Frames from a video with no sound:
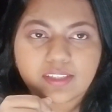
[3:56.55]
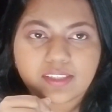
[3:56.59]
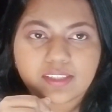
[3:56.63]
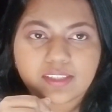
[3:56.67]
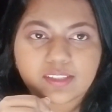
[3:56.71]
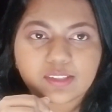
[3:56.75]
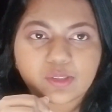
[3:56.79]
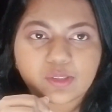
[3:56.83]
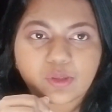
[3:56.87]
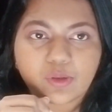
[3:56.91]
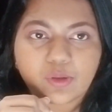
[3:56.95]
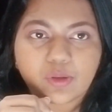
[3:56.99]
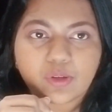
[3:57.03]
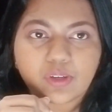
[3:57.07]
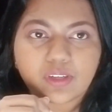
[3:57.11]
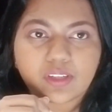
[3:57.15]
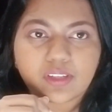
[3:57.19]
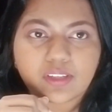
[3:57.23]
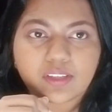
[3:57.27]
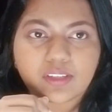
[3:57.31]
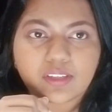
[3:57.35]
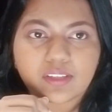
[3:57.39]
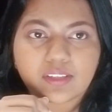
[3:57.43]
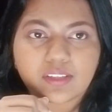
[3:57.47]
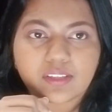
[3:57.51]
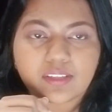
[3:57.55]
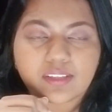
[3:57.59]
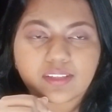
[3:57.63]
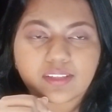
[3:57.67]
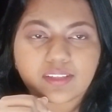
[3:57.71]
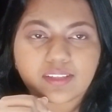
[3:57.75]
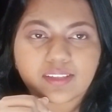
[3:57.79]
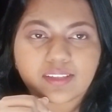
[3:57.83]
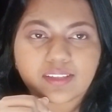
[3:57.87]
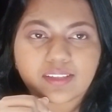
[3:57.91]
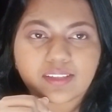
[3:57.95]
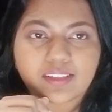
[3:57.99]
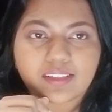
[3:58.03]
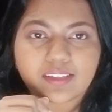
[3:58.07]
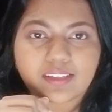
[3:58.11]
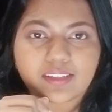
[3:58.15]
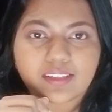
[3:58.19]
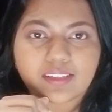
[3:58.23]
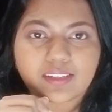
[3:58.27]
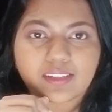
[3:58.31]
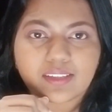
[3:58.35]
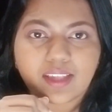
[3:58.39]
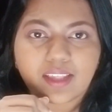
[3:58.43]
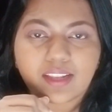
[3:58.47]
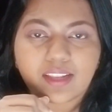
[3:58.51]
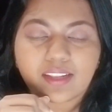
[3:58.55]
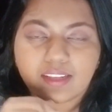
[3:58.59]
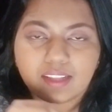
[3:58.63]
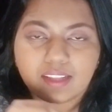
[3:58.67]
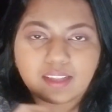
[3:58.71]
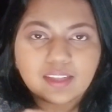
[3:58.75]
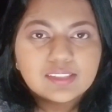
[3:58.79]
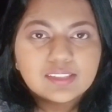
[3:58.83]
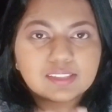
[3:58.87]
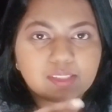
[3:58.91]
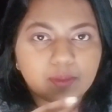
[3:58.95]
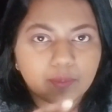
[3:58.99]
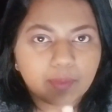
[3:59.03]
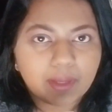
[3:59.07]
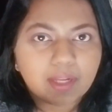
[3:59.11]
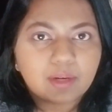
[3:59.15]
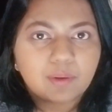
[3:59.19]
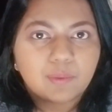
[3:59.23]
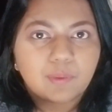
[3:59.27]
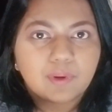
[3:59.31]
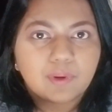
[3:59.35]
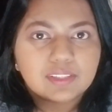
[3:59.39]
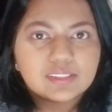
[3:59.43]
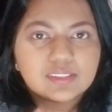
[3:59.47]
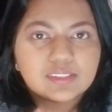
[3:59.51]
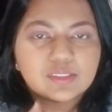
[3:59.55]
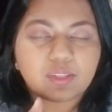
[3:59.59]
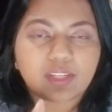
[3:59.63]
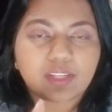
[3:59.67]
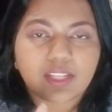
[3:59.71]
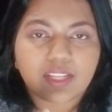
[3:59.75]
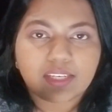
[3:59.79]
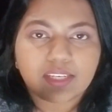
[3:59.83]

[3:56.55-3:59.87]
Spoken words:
So, and it's the better one. So then